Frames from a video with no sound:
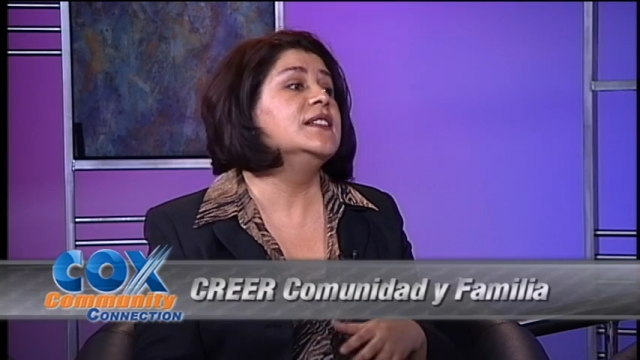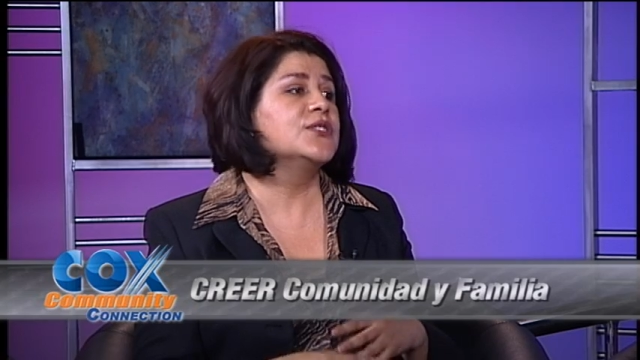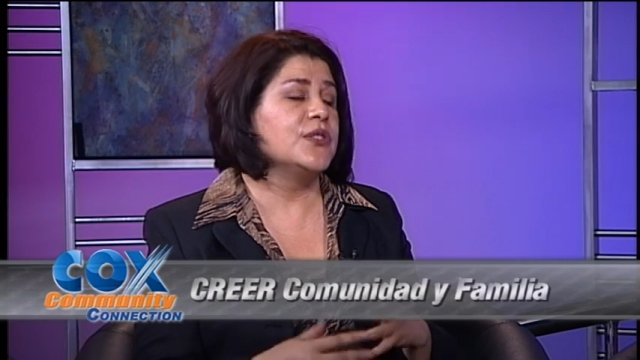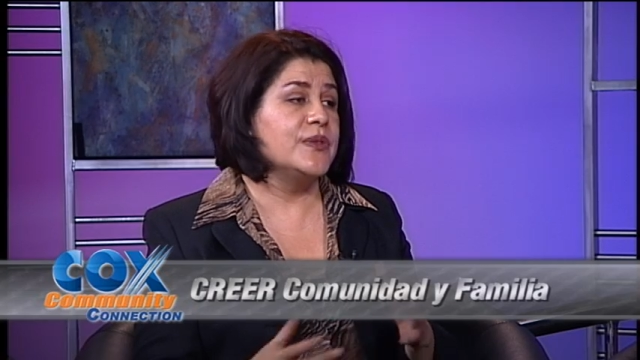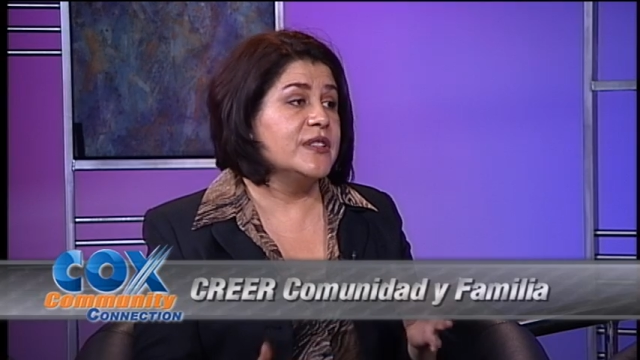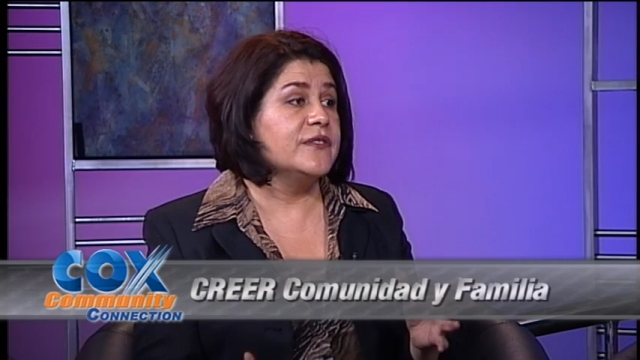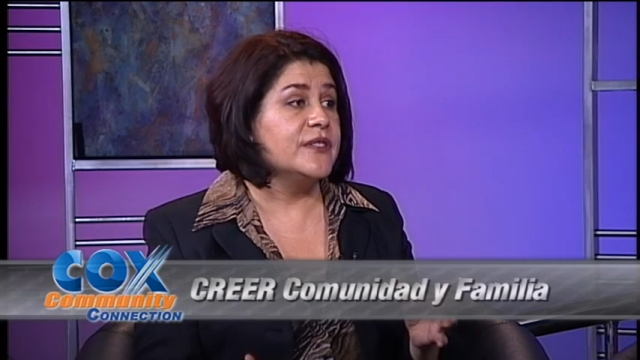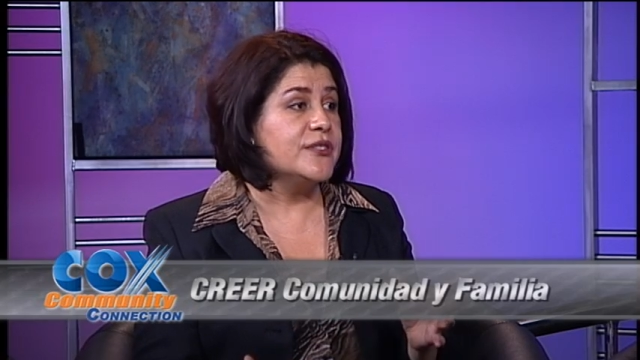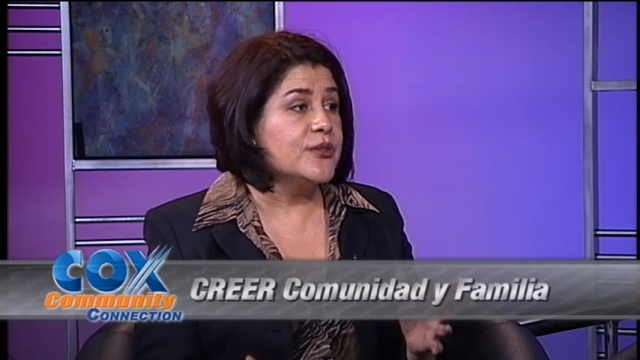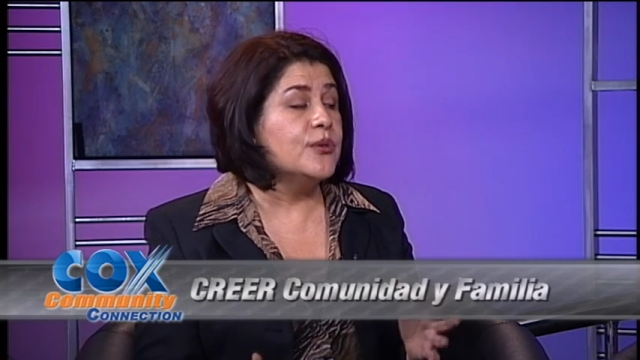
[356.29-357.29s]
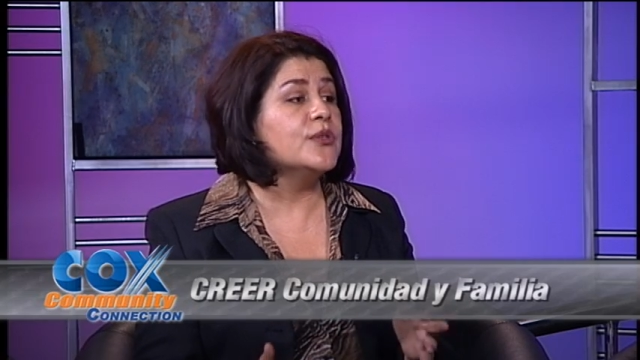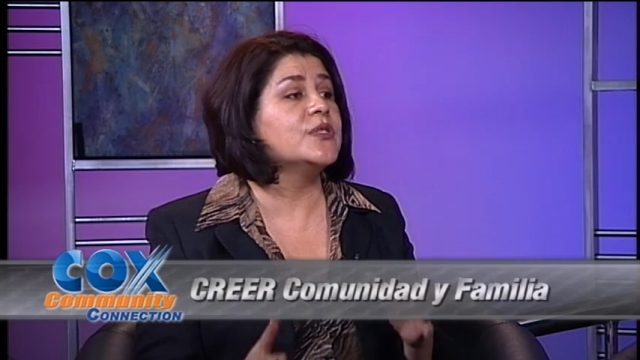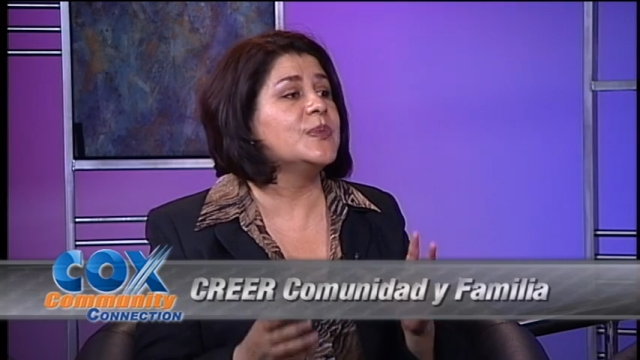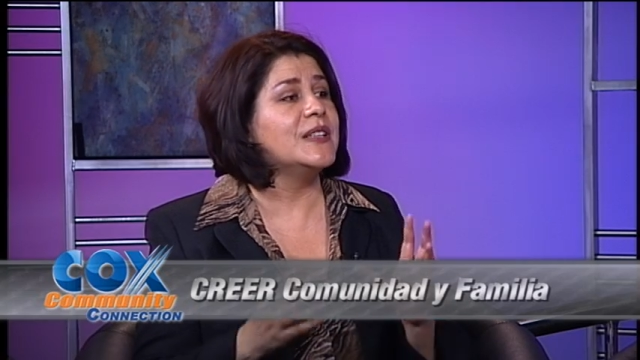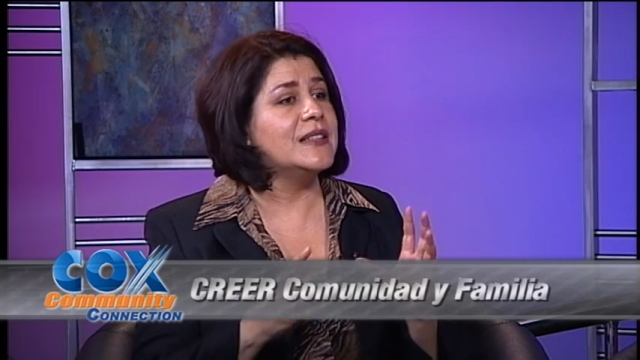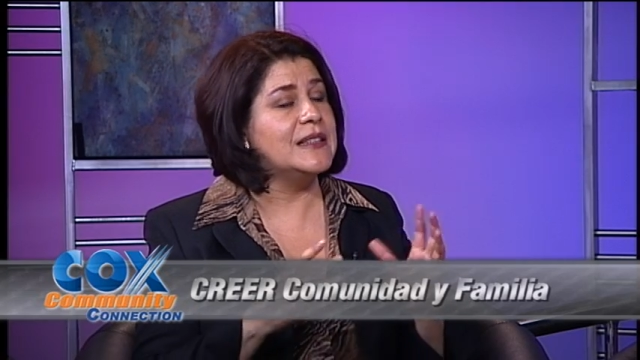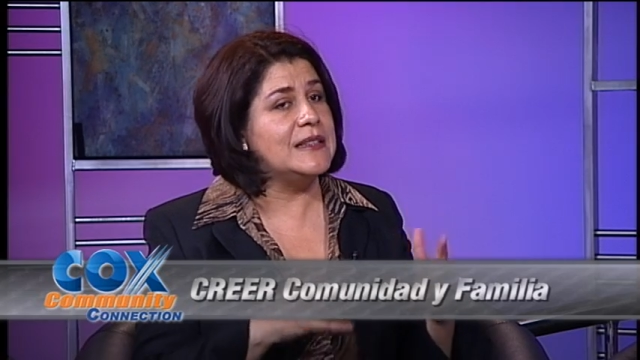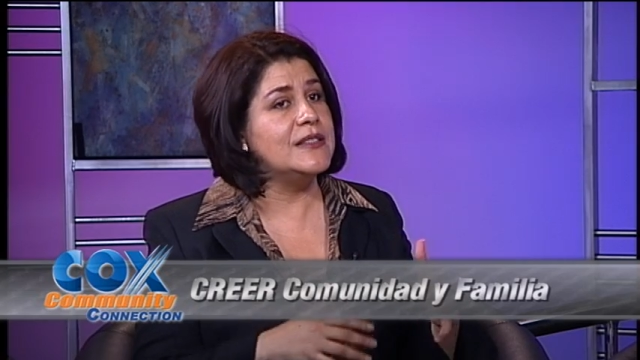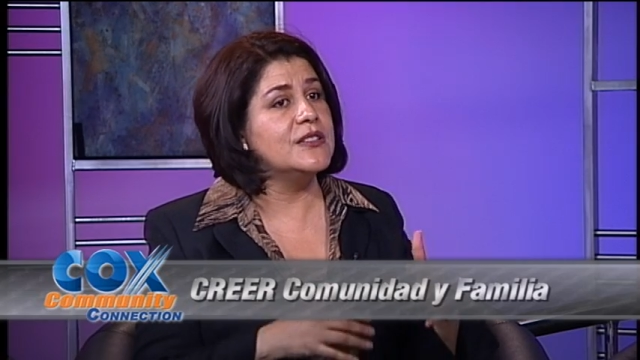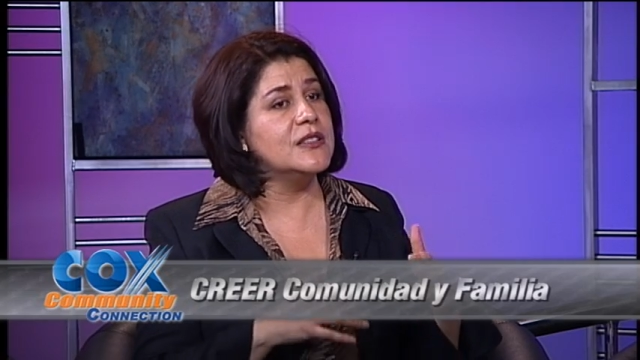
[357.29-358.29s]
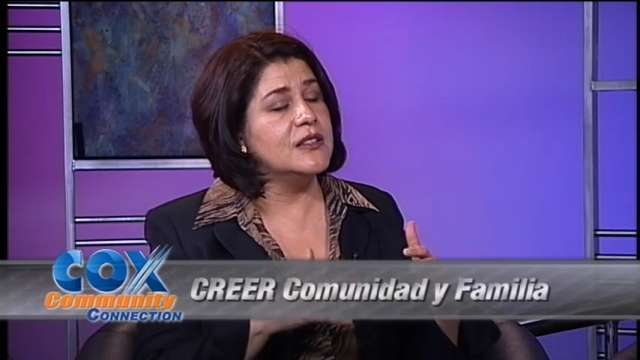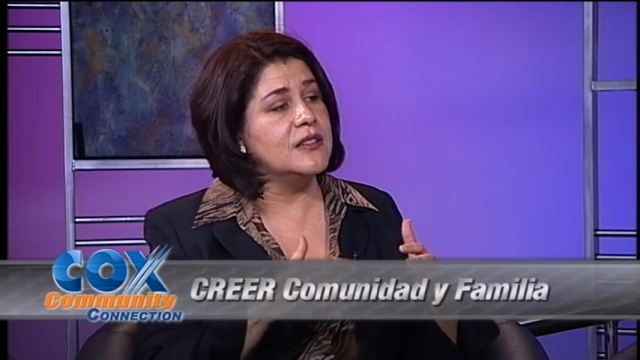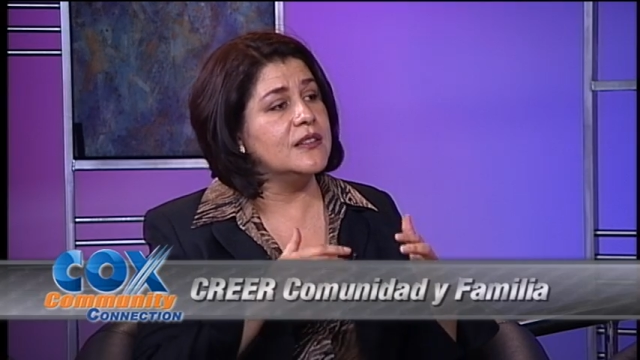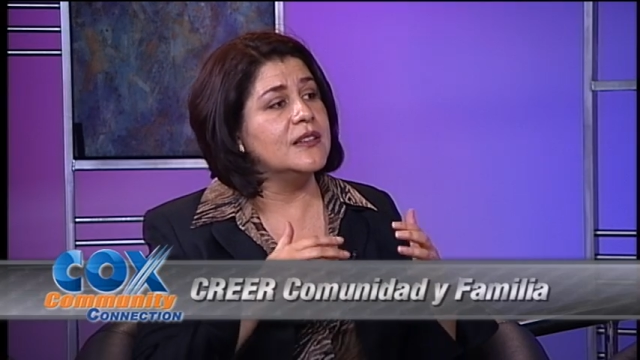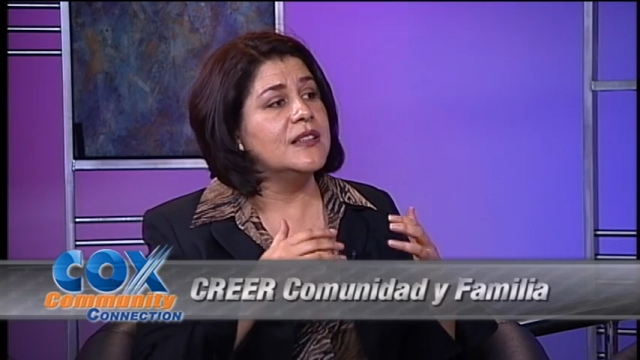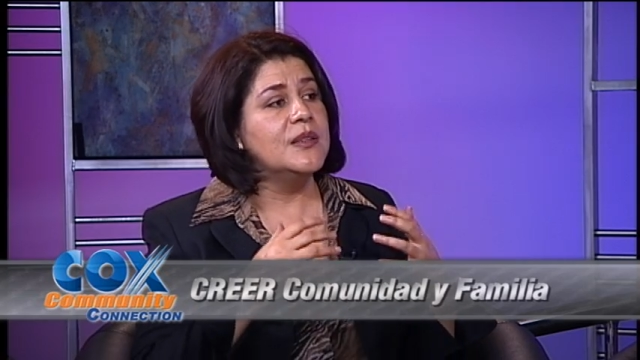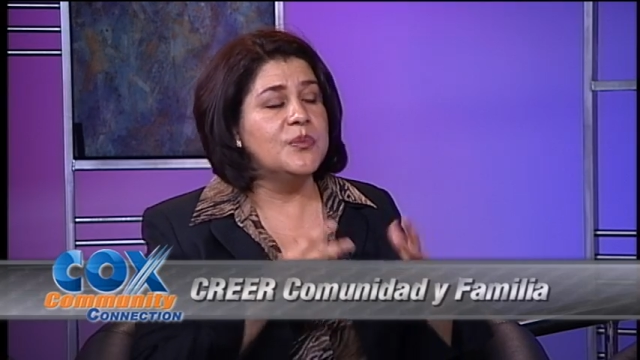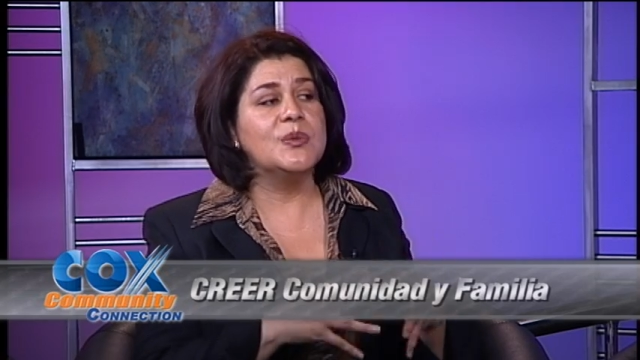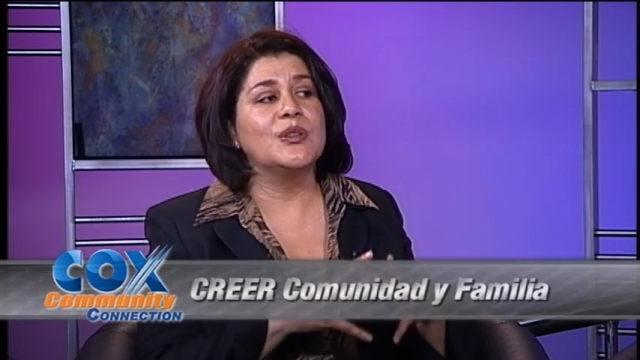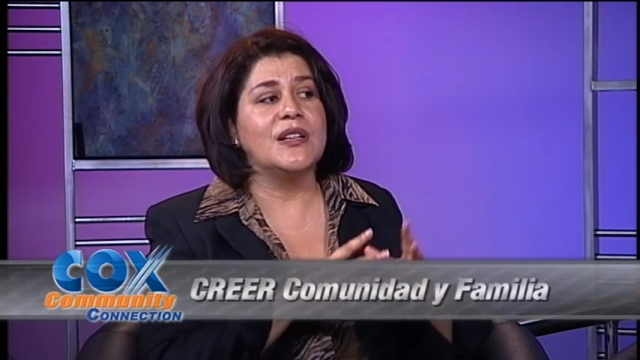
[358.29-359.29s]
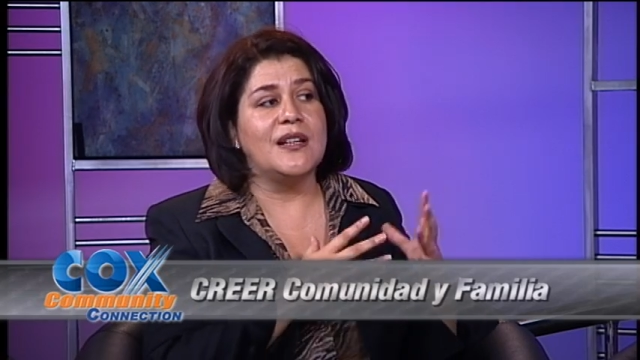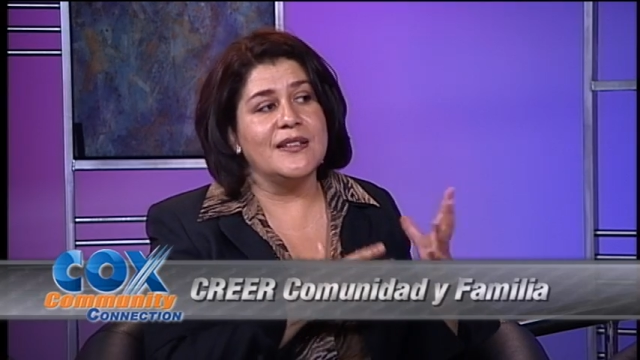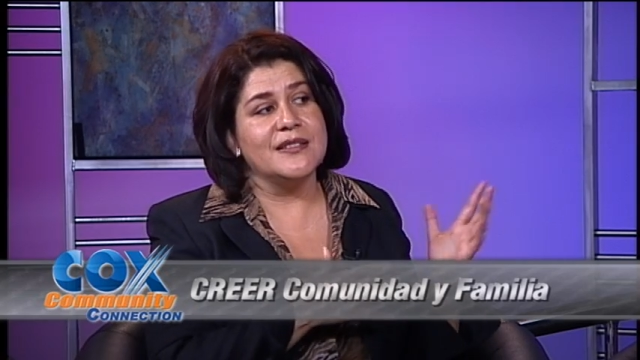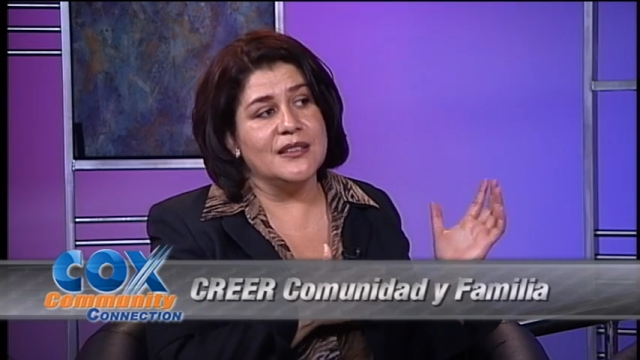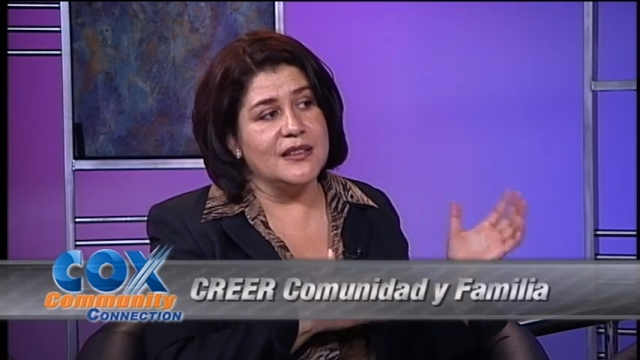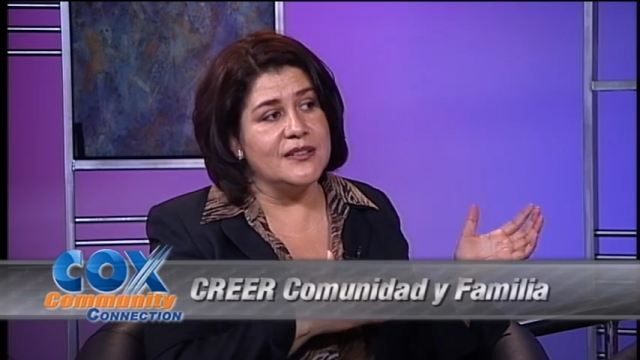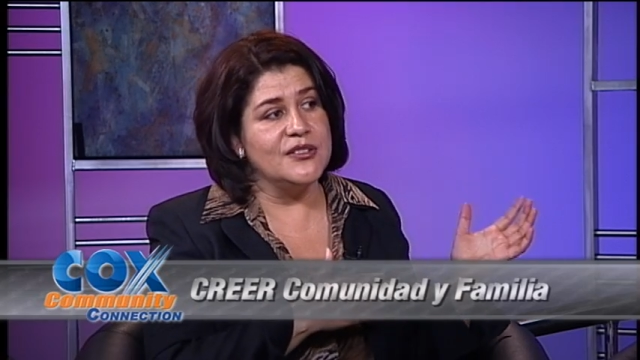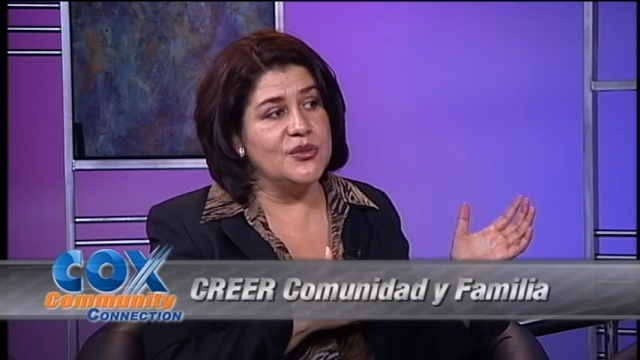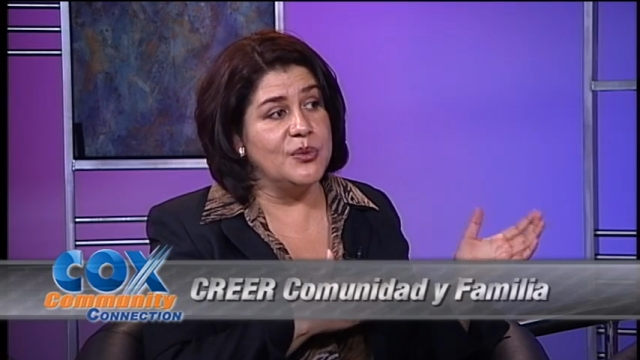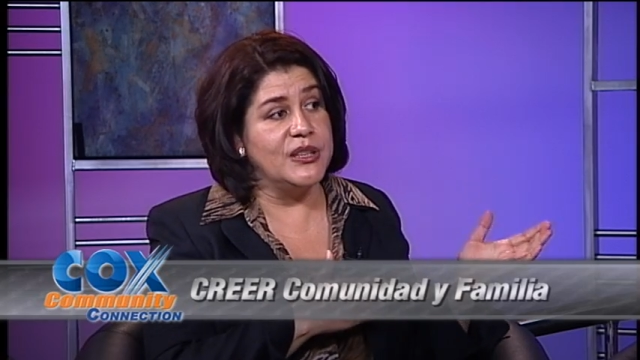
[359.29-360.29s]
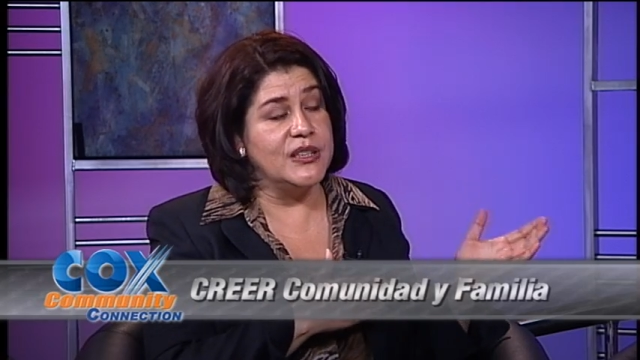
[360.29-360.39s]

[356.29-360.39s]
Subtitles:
So 3 different schools, but this year, people are asking us to bring